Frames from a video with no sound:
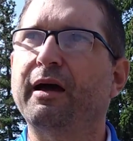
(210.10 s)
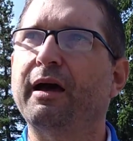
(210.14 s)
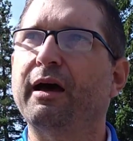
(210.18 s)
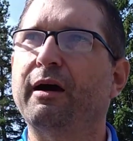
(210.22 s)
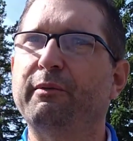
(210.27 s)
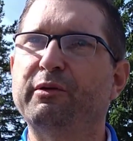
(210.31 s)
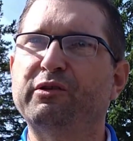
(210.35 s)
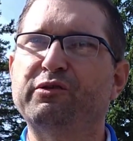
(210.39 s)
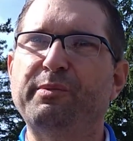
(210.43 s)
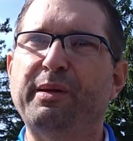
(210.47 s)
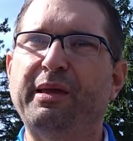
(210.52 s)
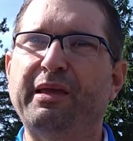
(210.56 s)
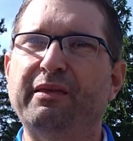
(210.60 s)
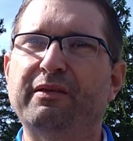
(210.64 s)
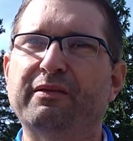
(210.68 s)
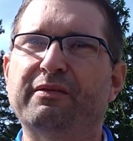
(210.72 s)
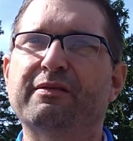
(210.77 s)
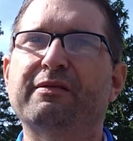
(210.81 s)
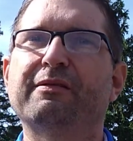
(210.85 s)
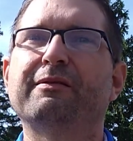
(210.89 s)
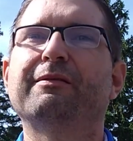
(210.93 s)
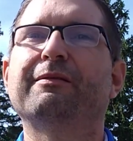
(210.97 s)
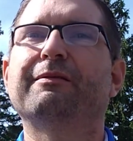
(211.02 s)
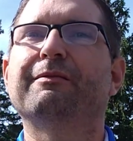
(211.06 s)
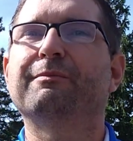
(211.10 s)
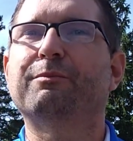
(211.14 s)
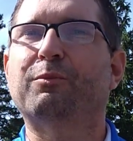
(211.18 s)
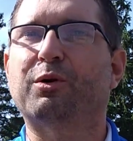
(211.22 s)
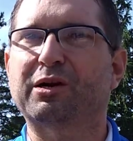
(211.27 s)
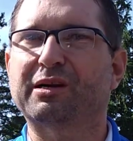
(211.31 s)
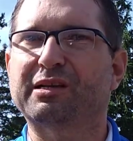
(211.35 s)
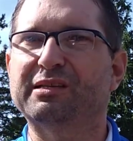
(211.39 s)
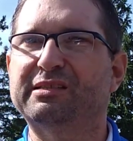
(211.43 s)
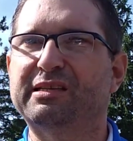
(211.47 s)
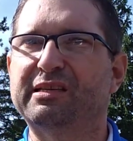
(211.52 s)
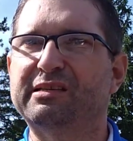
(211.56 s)
which means
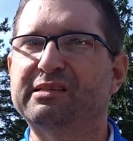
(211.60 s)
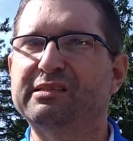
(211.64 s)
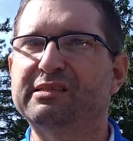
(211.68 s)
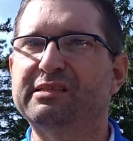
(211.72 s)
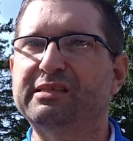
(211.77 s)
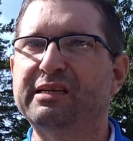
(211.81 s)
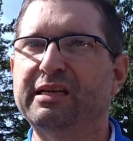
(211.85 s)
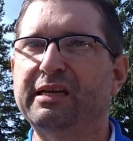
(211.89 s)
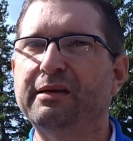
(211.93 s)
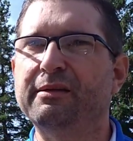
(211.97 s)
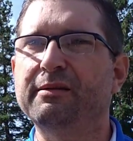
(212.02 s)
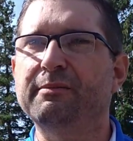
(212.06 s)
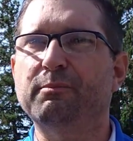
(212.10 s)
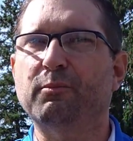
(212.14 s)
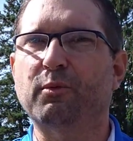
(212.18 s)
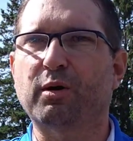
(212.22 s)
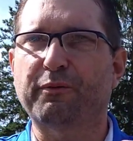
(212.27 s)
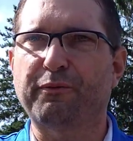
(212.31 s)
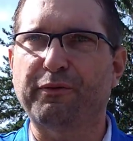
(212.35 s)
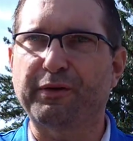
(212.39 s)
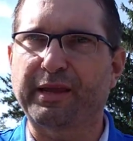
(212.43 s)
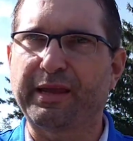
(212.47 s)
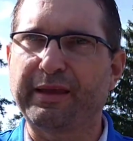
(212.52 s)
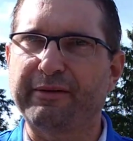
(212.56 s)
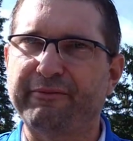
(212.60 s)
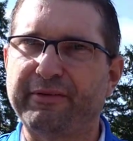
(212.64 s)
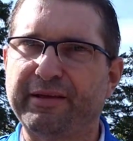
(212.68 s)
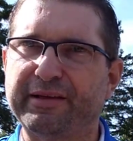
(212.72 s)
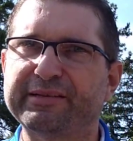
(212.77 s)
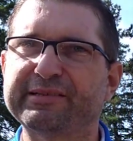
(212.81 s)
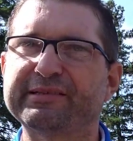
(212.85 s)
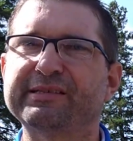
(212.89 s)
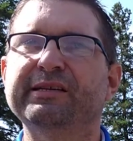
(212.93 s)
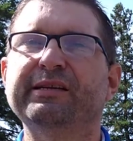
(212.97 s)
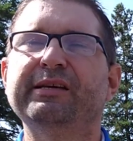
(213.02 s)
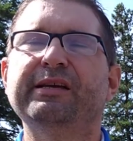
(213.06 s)
more consistency, more
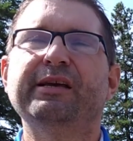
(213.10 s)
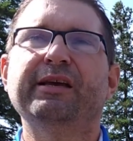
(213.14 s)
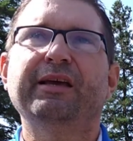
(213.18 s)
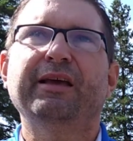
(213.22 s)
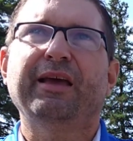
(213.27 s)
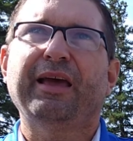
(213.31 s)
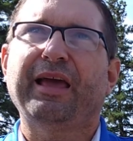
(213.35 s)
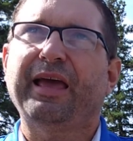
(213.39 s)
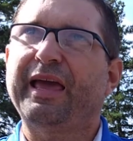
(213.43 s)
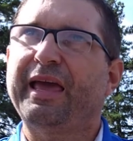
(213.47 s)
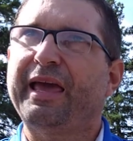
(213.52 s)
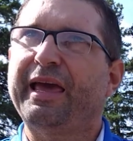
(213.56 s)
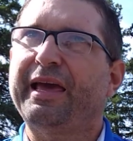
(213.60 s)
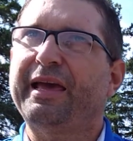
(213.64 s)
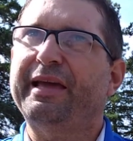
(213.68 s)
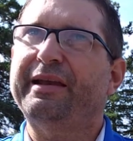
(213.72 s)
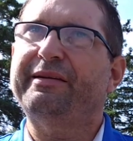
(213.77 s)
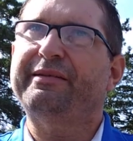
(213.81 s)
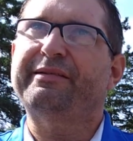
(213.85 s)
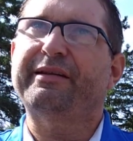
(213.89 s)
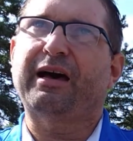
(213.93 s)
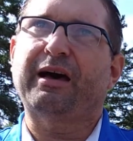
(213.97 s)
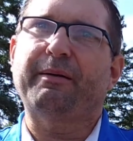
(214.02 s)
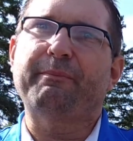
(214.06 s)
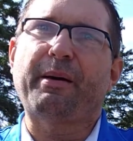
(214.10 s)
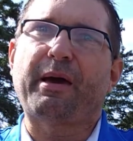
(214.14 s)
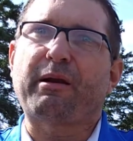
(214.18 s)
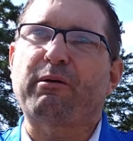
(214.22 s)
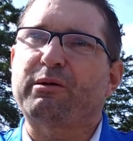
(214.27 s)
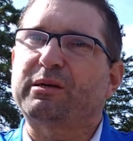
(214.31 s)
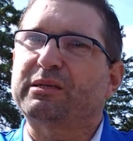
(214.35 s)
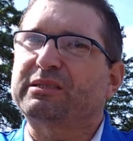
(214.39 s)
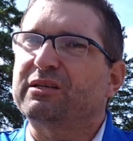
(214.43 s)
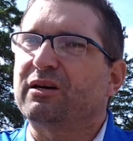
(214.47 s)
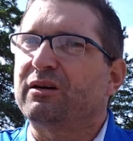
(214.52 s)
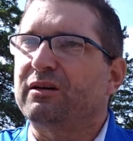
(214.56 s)
forgiveness, and better
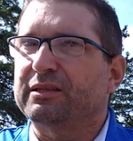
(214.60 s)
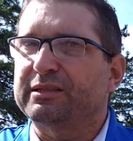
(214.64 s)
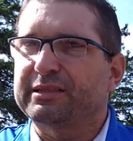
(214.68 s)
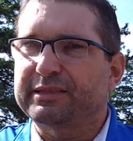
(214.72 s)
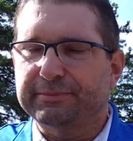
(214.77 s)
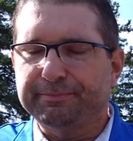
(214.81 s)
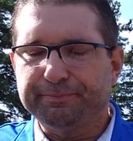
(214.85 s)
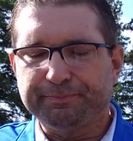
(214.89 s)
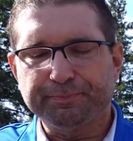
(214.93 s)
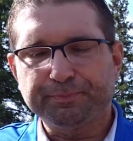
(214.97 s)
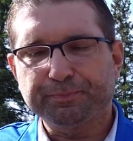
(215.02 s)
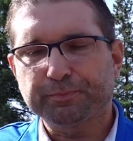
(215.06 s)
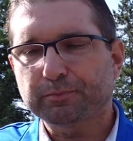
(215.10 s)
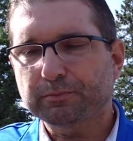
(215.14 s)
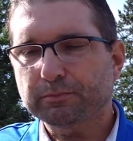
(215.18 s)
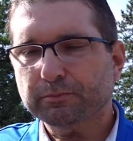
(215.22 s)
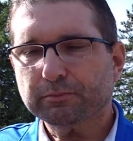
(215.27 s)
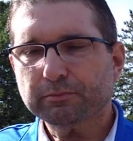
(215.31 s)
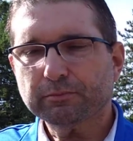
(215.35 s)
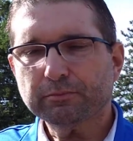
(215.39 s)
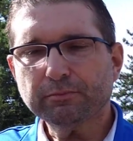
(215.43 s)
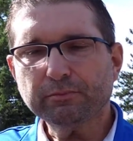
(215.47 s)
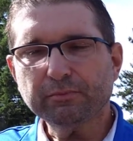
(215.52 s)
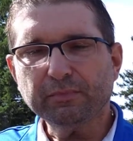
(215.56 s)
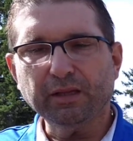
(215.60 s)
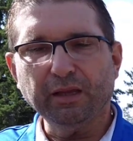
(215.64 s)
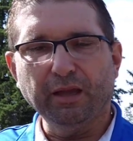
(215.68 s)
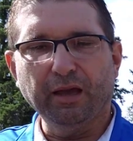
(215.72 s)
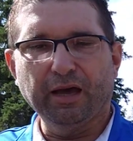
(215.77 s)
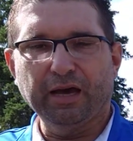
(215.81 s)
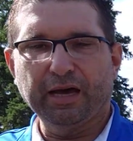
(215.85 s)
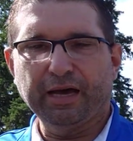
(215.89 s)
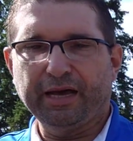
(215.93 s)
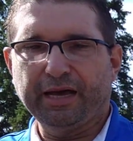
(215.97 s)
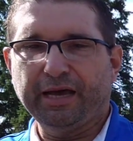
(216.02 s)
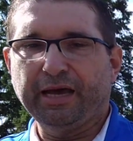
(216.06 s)
results.
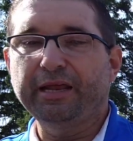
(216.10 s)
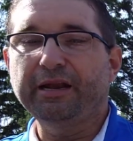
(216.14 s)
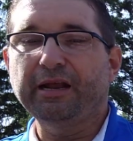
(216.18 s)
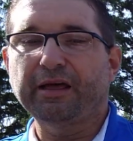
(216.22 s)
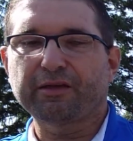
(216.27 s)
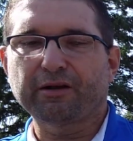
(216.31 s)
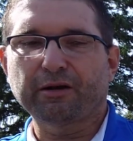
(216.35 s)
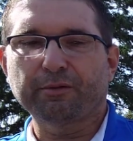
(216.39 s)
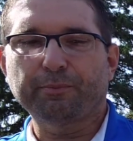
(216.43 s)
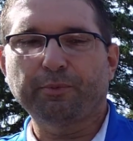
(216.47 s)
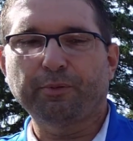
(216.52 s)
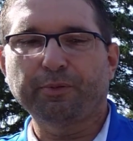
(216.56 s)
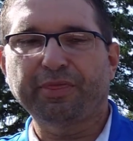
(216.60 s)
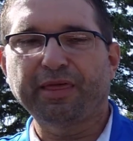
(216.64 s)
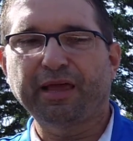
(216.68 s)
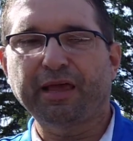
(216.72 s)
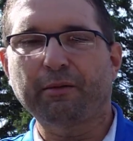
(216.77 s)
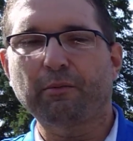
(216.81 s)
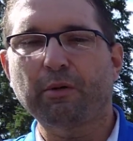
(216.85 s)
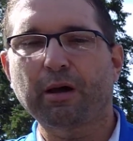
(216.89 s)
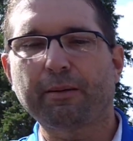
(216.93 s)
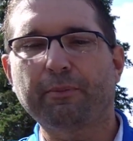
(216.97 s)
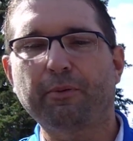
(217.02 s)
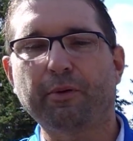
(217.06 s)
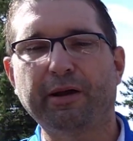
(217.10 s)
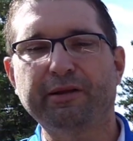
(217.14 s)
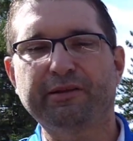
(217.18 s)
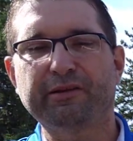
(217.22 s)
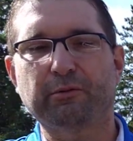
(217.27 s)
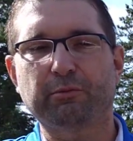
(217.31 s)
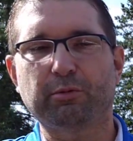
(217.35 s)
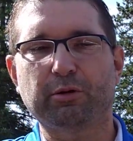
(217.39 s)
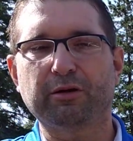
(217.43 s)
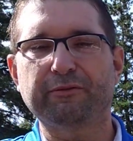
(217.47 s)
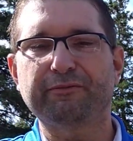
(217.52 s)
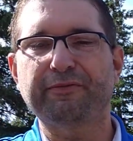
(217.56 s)
Another thing I want to point
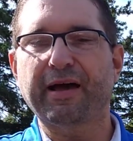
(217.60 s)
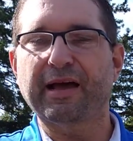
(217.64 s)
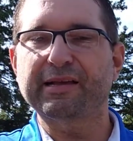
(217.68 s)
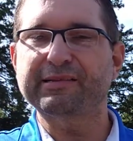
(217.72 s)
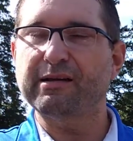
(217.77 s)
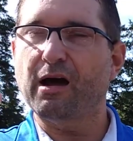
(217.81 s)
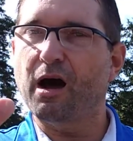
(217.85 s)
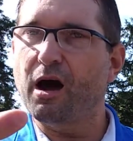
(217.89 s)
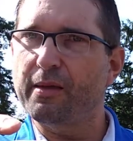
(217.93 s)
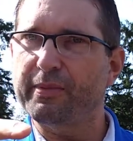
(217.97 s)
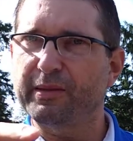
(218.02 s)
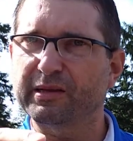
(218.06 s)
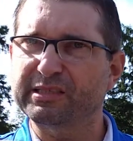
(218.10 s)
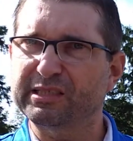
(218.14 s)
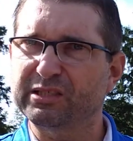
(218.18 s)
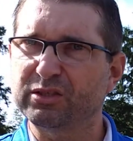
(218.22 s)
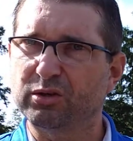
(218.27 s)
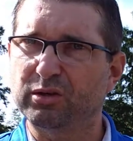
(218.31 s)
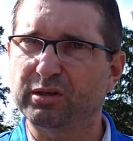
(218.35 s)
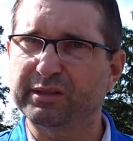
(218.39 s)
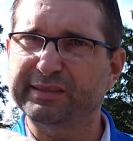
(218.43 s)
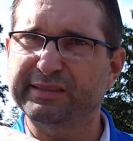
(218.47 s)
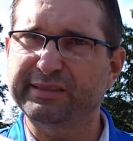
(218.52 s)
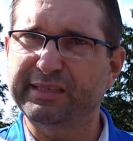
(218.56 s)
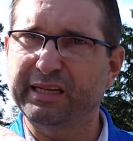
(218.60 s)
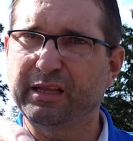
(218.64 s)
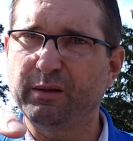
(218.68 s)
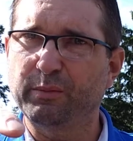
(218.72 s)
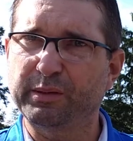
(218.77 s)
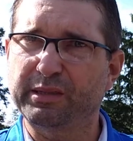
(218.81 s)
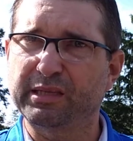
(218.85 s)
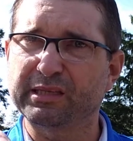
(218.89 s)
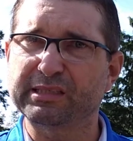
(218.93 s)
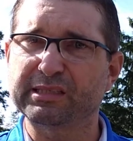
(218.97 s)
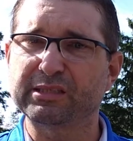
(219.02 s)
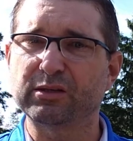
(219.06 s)
out real fast on the sole, sticking
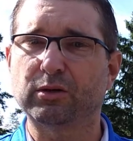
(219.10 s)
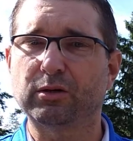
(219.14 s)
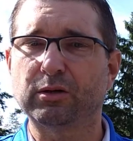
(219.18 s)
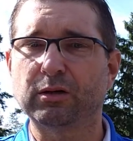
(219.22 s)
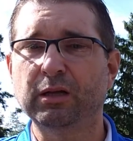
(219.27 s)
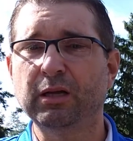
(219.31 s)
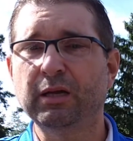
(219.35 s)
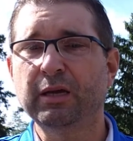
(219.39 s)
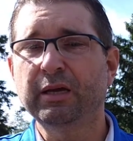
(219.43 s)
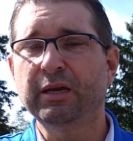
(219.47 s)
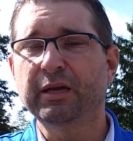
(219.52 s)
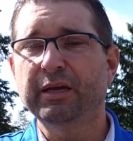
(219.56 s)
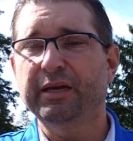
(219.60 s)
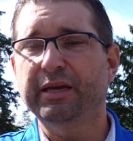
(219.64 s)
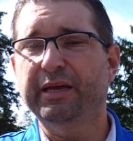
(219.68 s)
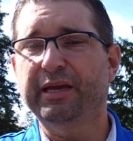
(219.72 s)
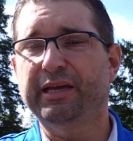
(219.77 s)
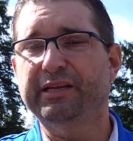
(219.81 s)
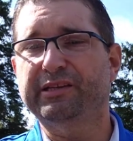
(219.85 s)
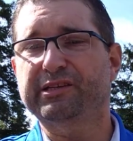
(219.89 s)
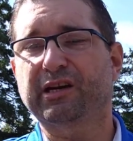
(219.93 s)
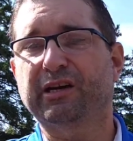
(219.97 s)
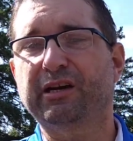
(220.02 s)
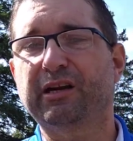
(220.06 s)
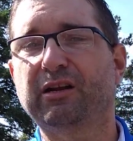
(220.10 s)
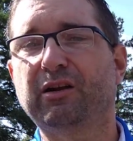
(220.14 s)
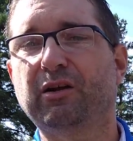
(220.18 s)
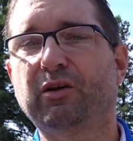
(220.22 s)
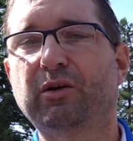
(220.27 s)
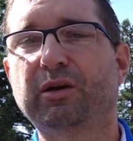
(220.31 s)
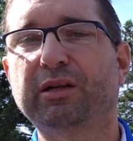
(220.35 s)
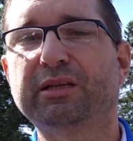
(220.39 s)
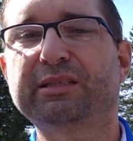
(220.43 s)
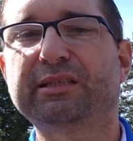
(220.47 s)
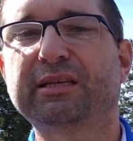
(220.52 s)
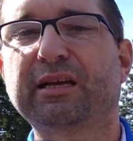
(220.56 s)
with the sole, is you're going to
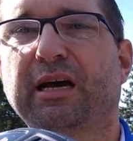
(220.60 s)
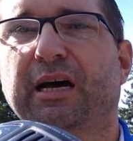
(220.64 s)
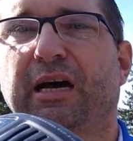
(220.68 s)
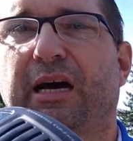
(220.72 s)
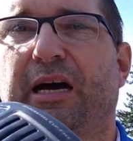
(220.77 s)
notice